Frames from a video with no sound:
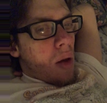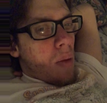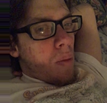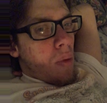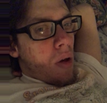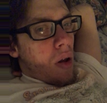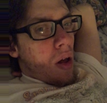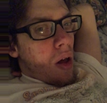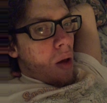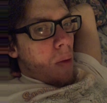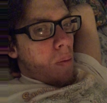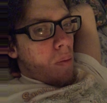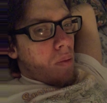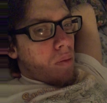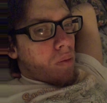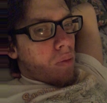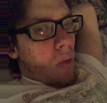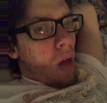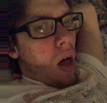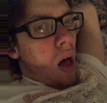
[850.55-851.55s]
But um,
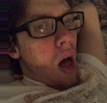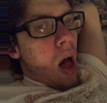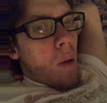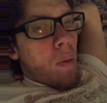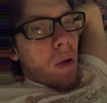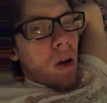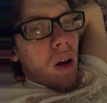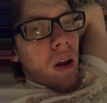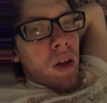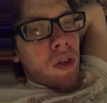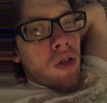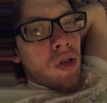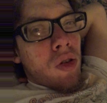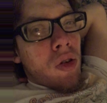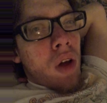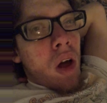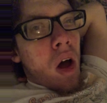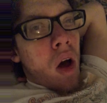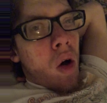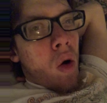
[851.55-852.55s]
I'm going to let you
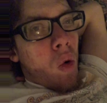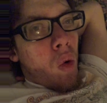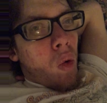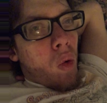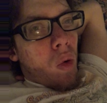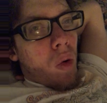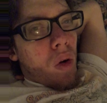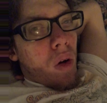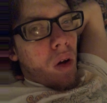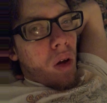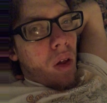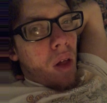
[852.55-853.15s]
know,